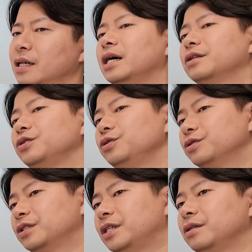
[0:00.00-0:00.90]
and you
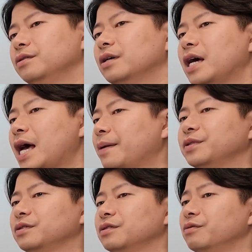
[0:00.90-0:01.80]
still
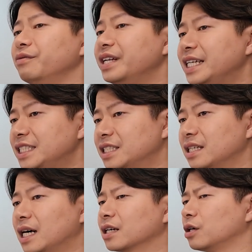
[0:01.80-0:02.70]
haven't reached
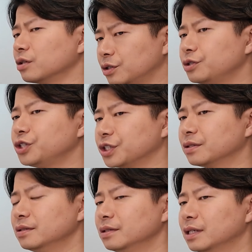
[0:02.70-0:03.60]
a
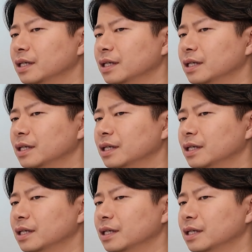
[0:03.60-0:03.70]
conclusion,